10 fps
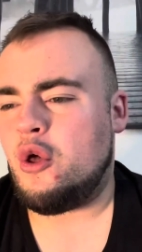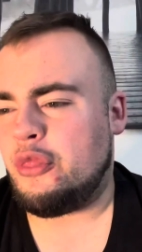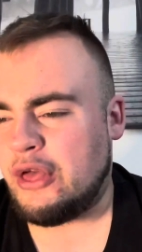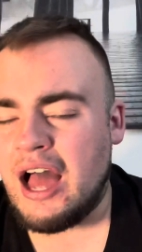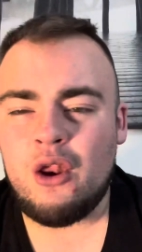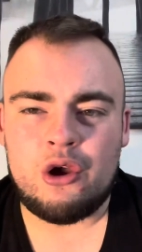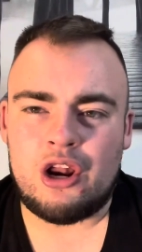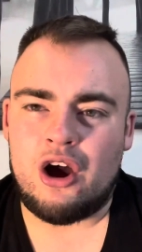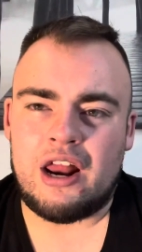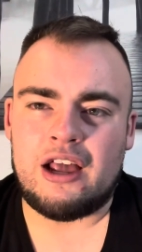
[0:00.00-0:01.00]
They are looking
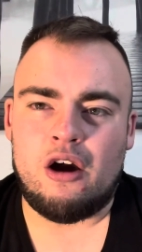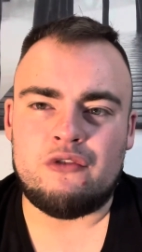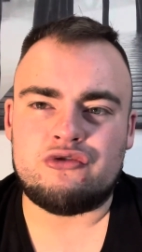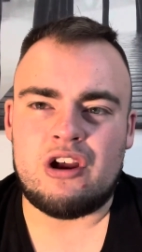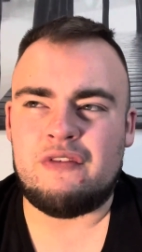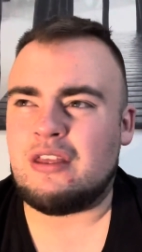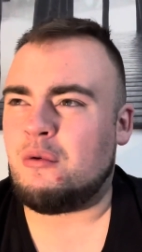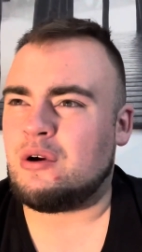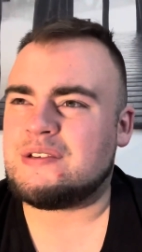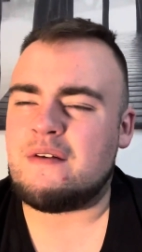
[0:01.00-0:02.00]
all right, Coventry. I think they're,
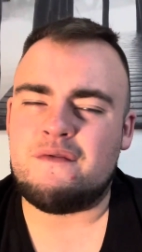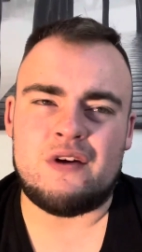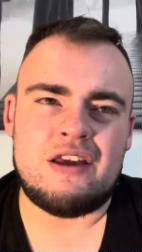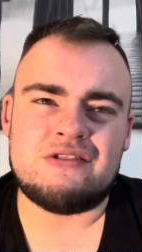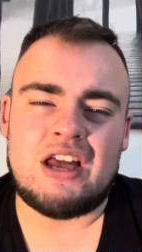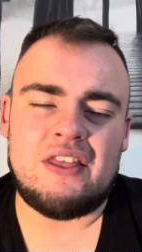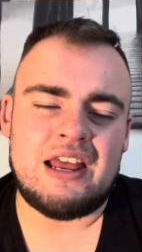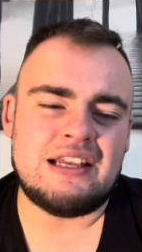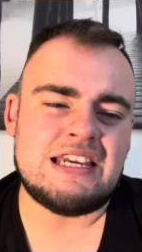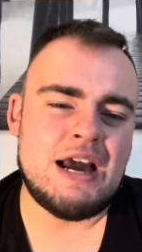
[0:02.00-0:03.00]
what, 7th or 8th inside the
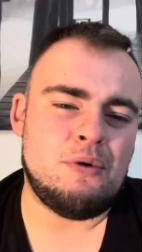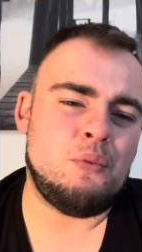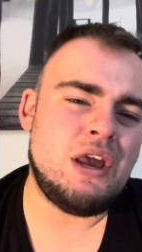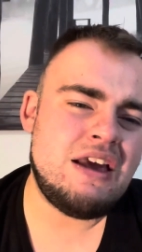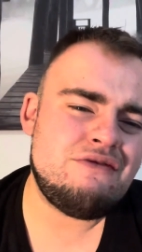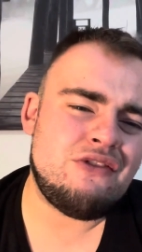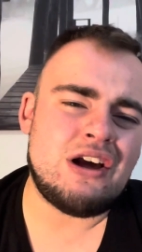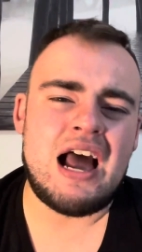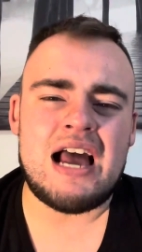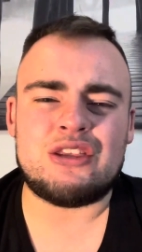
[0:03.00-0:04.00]
league table. We've
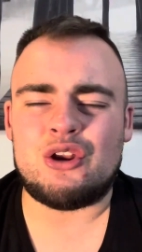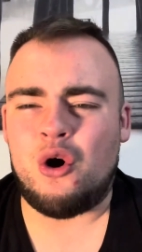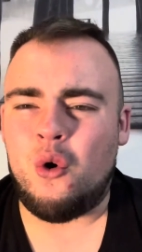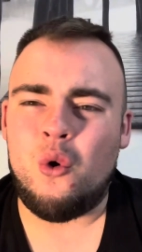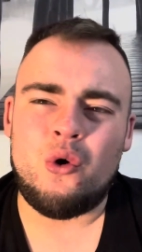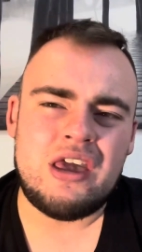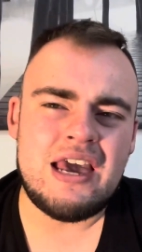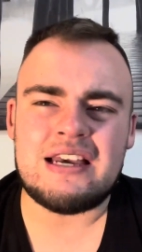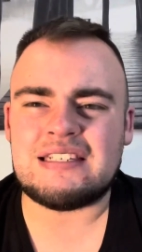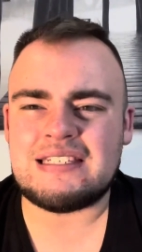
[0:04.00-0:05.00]
had an
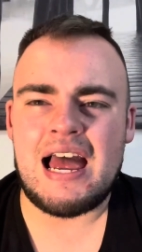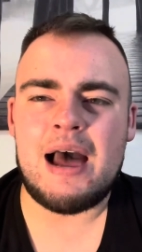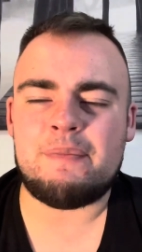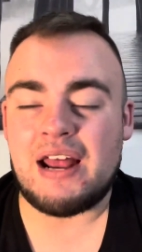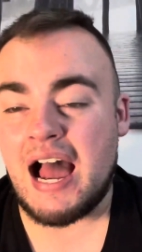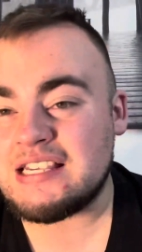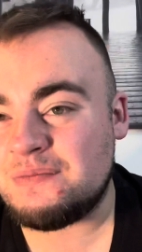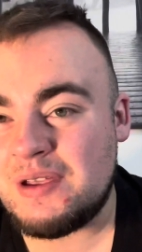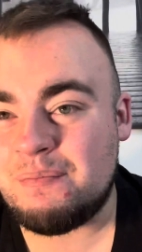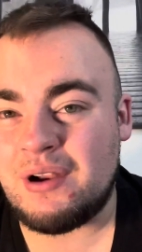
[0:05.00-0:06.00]
okay start, but it
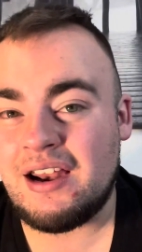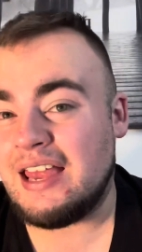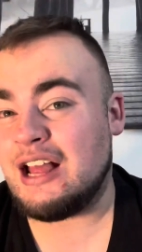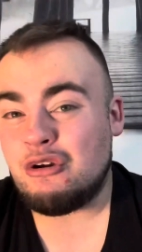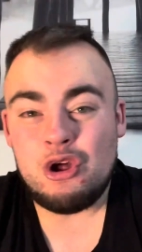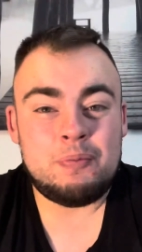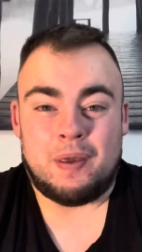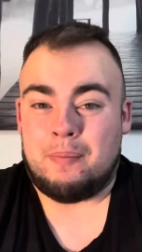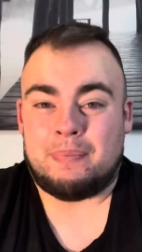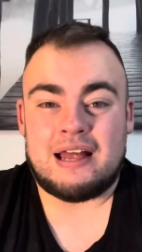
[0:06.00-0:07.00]
hasn't been brilliant. It could have
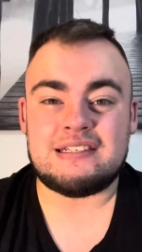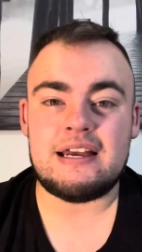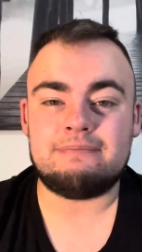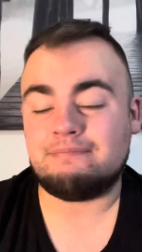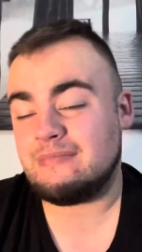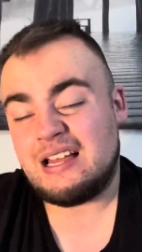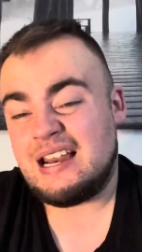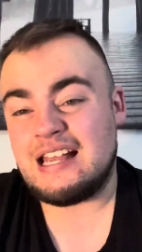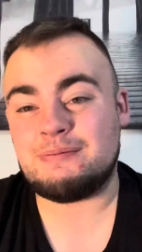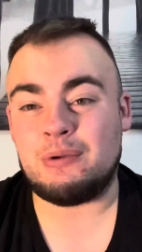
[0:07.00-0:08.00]
been better,
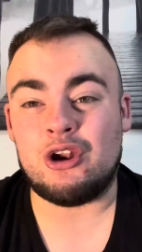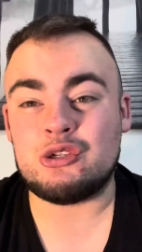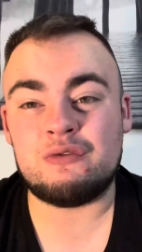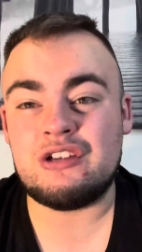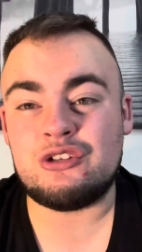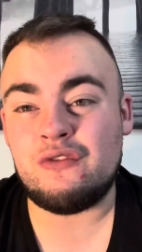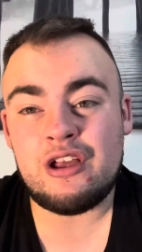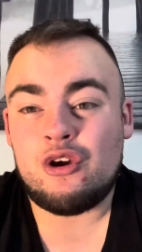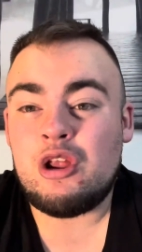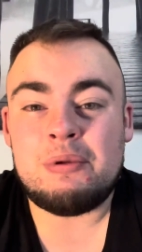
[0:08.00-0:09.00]
and let's be honest with each other.
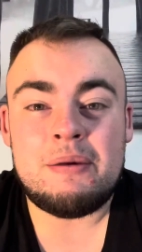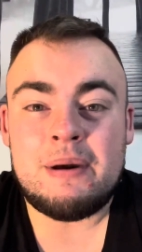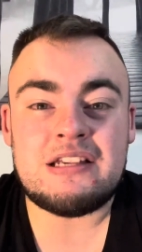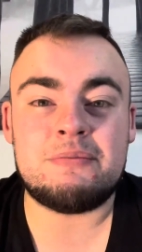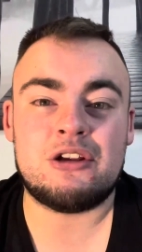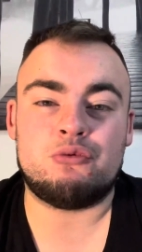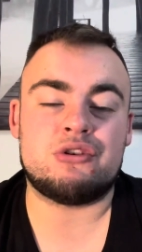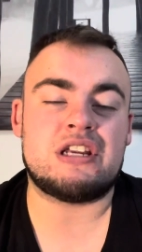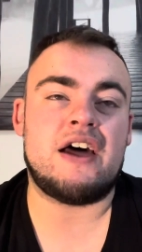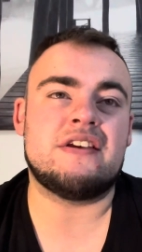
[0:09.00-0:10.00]
It could have been better middle of
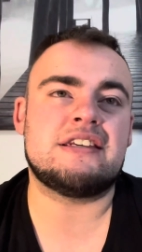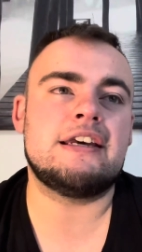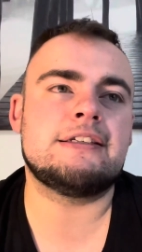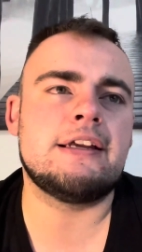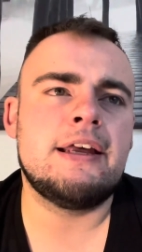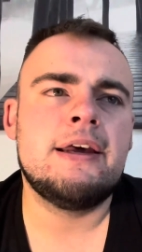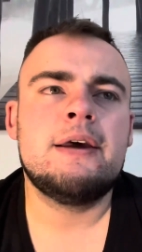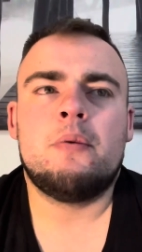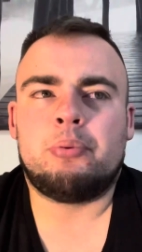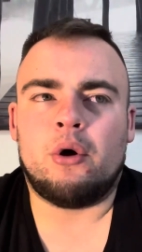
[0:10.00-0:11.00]
the start of the season.
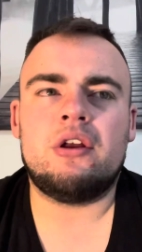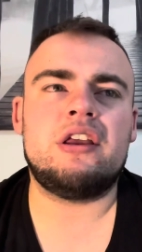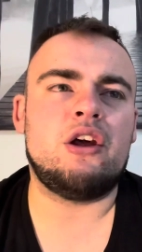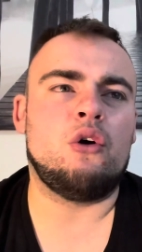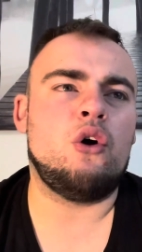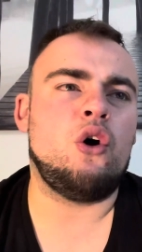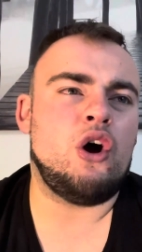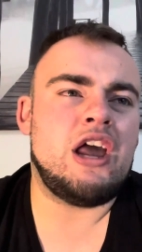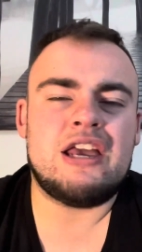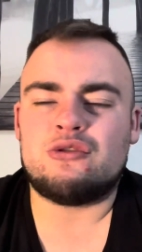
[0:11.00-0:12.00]
But, you know,
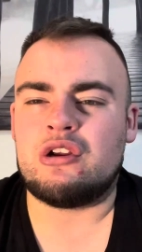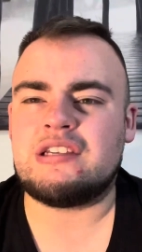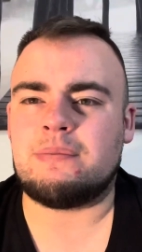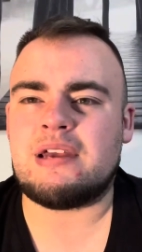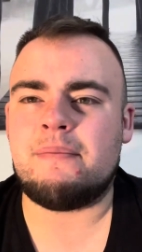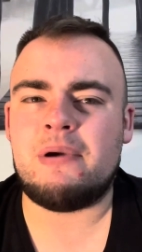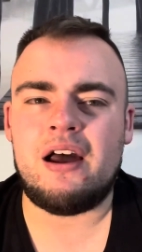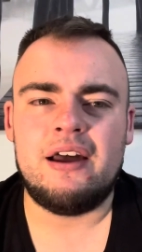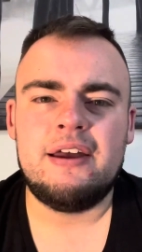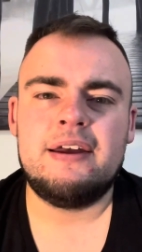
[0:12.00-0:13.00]
it is only September.